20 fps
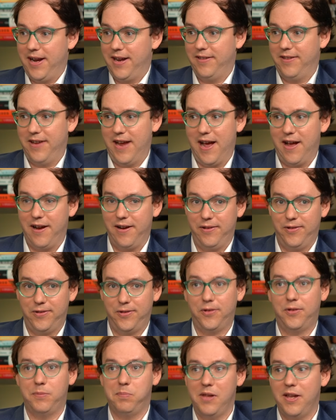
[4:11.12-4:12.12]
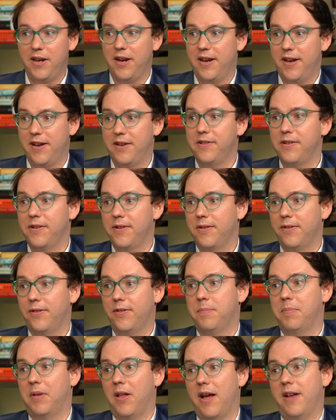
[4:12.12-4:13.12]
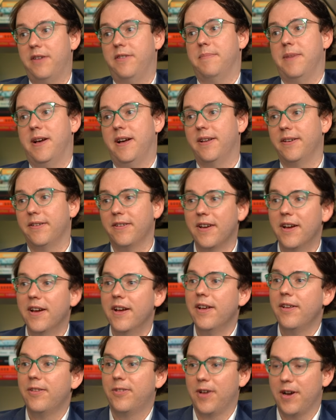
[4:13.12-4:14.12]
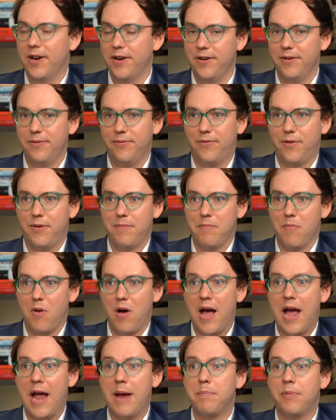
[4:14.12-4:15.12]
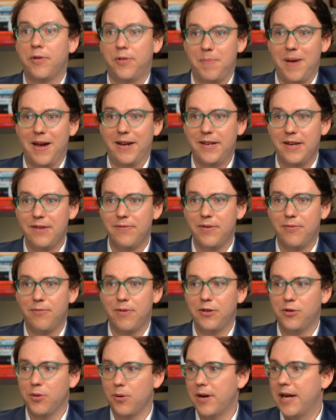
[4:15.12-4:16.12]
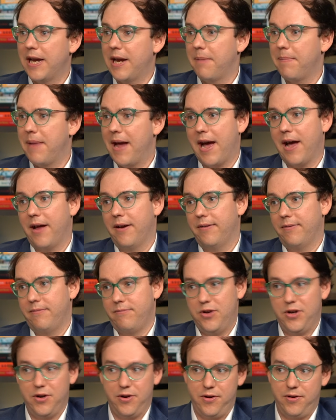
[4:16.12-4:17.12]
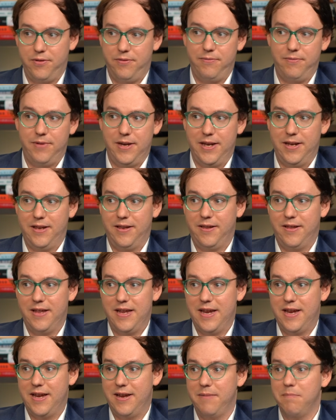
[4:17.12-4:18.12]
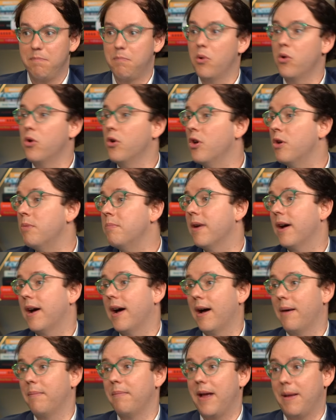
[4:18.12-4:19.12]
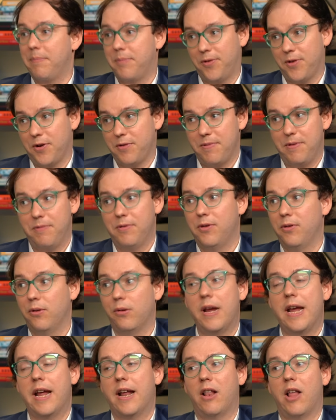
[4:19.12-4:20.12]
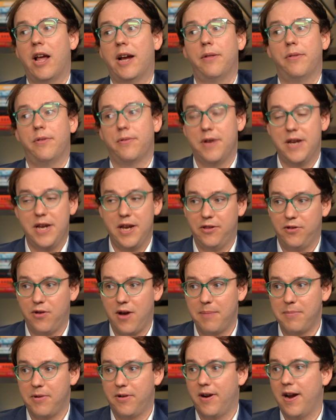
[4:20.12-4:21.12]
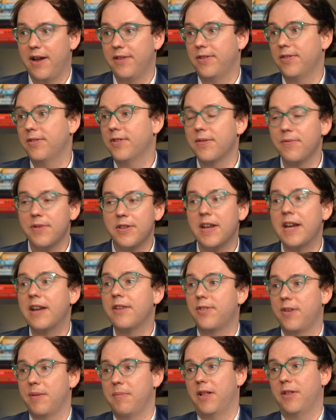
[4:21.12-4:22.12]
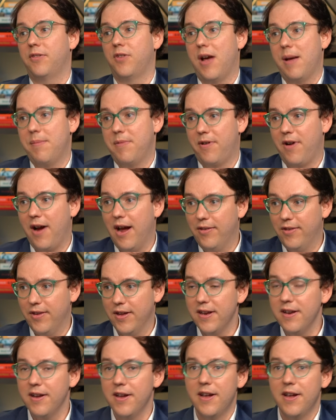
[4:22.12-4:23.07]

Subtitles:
it down is to split it into supply and demand. Mm-hmm. So from my perspective, if we're talking about, in the boom episode, we were looking at a 3-year time horizon. So if we take a similar time horizon,